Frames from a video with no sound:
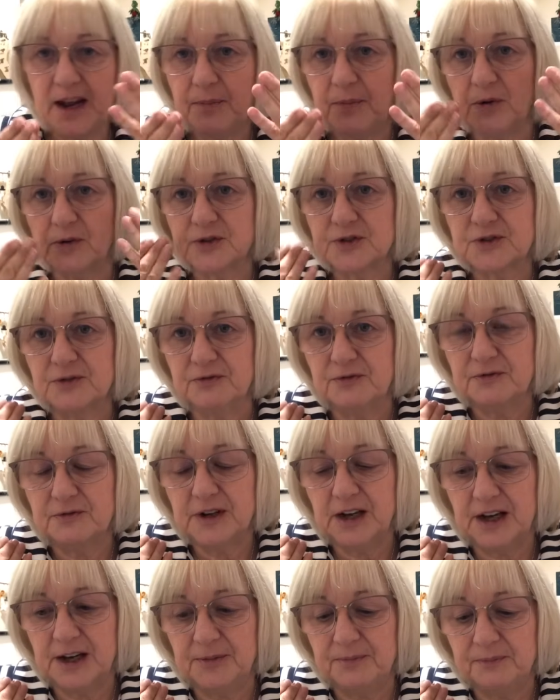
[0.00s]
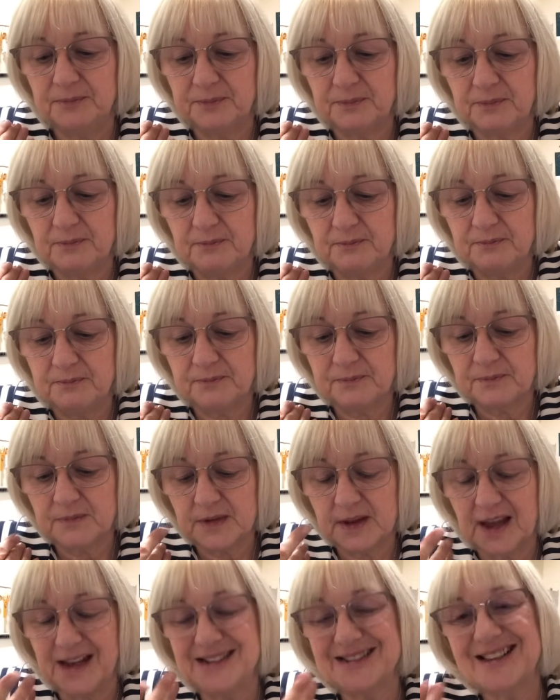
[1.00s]
I put some...
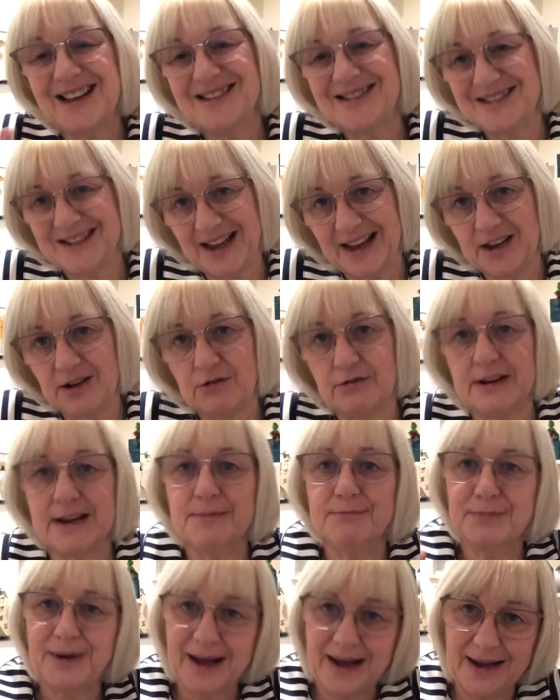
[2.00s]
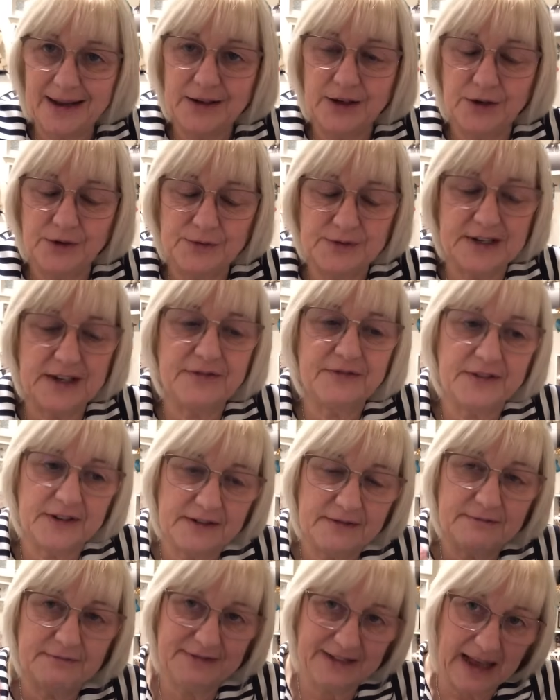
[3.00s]
it says day cream, but I used it for
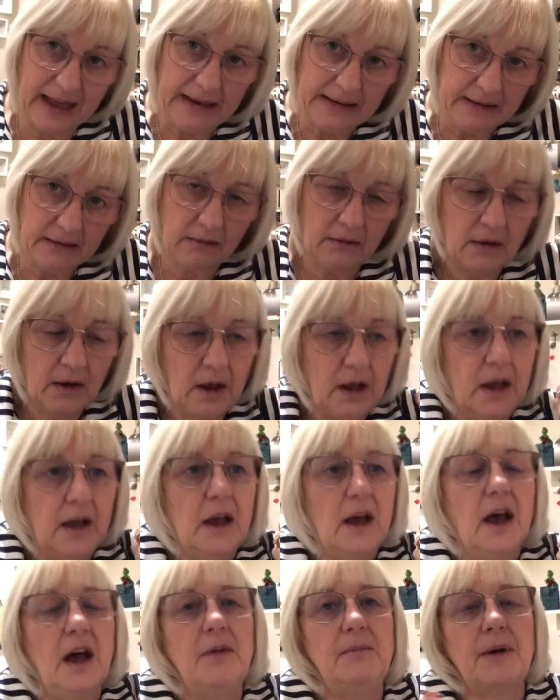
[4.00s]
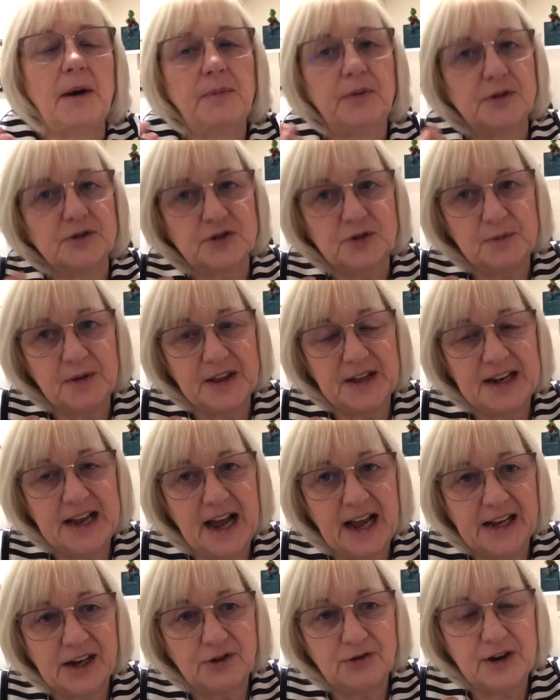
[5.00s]
night. I put some of the
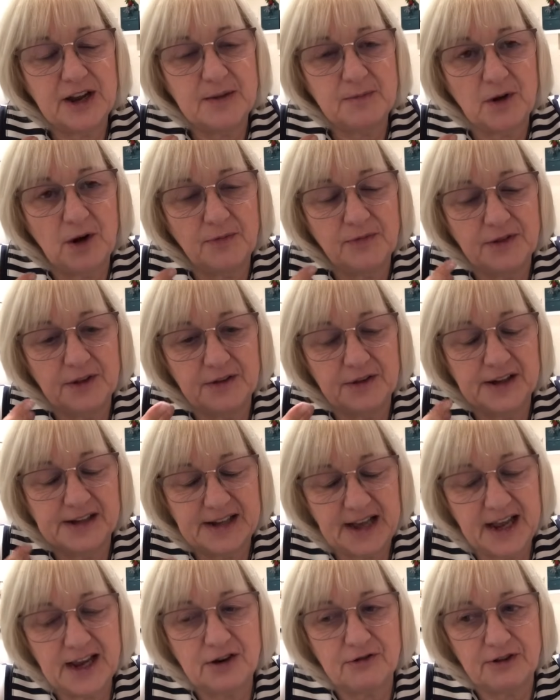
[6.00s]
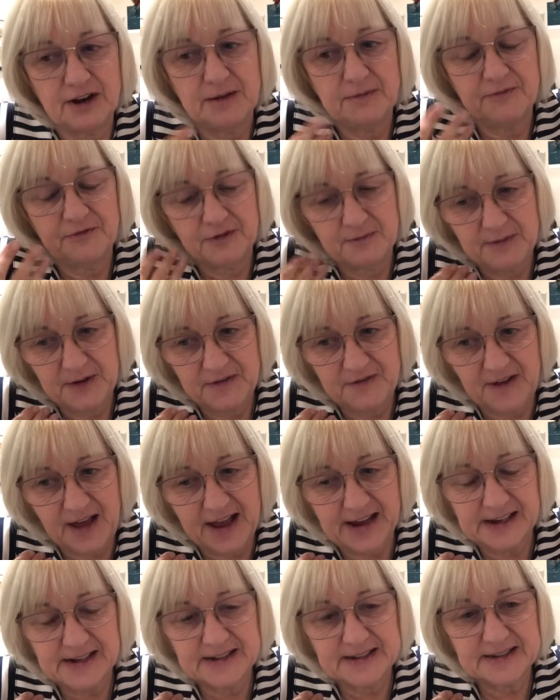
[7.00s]
night cream on, the day cream for my
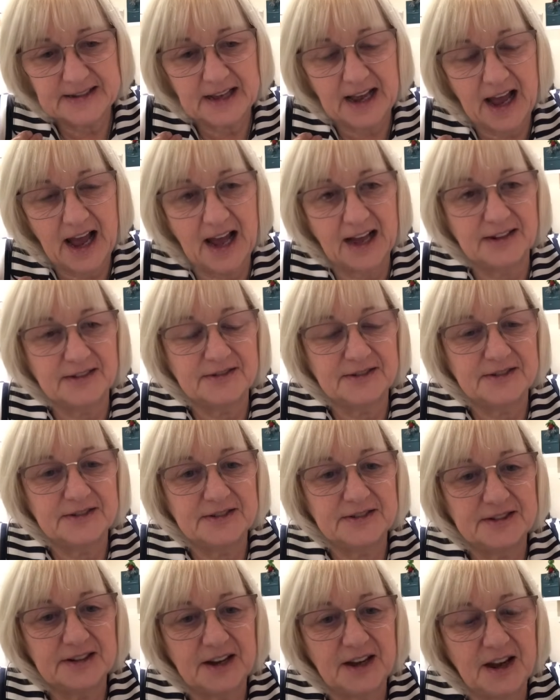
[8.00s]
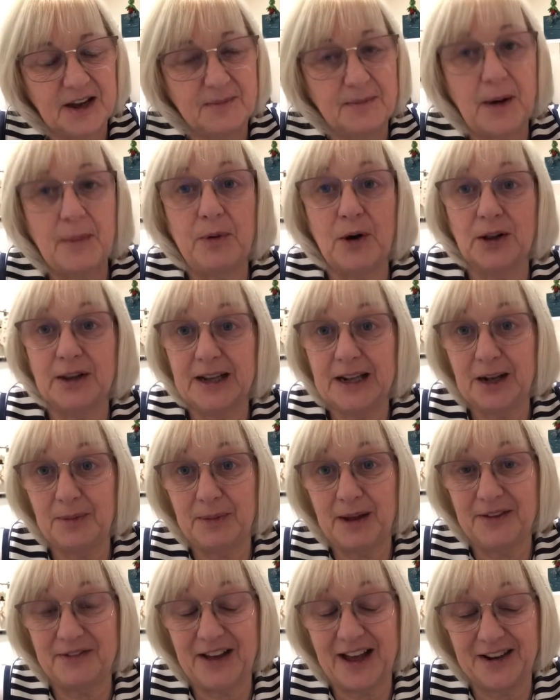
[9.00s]
face, and I put a little
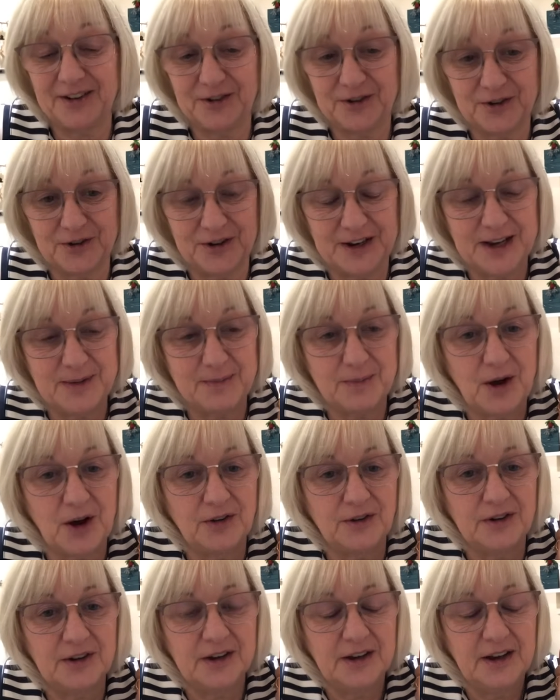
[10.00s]
bit of hand cream on.